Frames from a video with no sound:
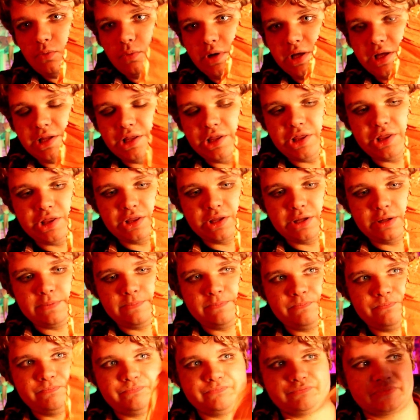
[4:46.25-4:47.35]
with,
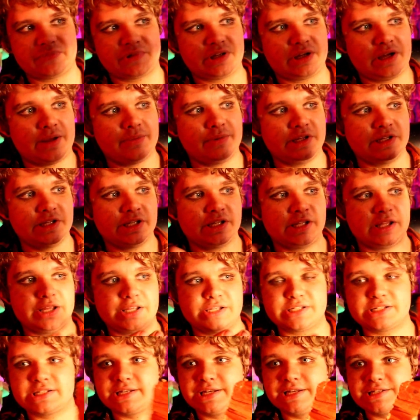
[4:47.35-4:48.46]
I mean,
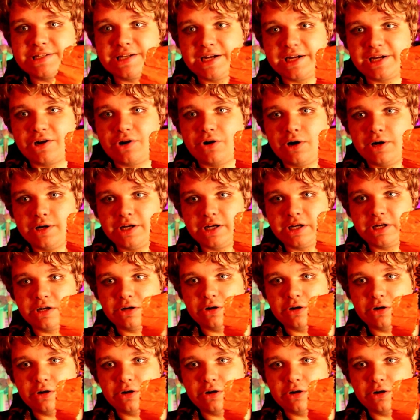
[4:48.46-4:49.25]
this is an iconic